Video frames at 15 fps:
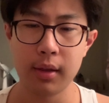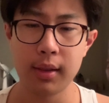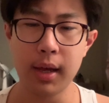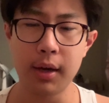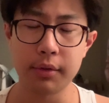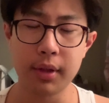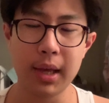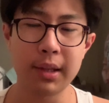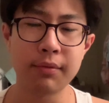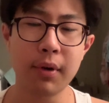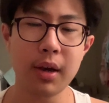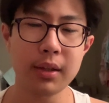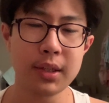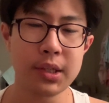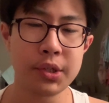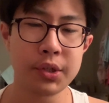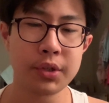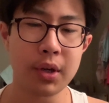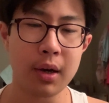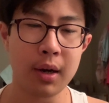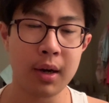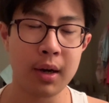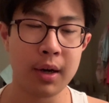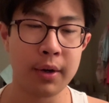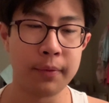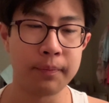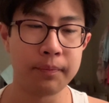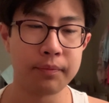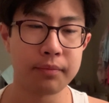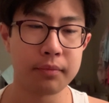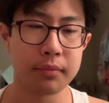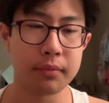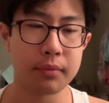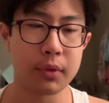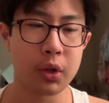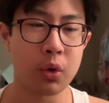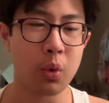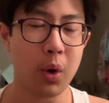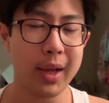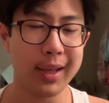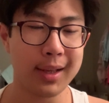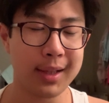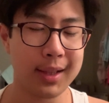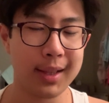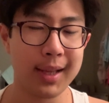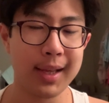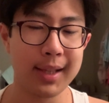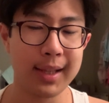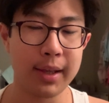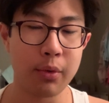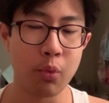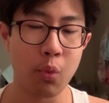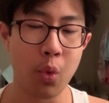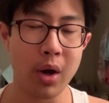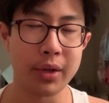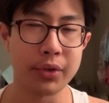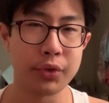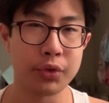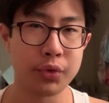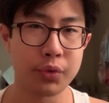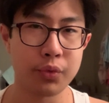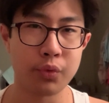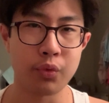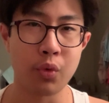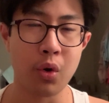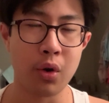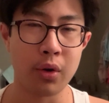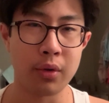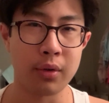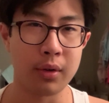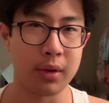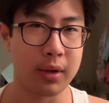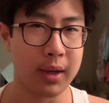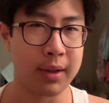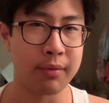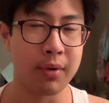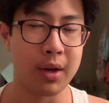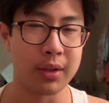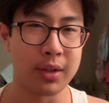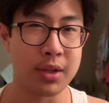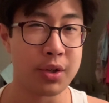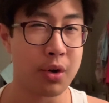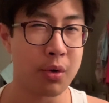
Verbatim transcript: Now, the advantages are quite clearly one strong advantage,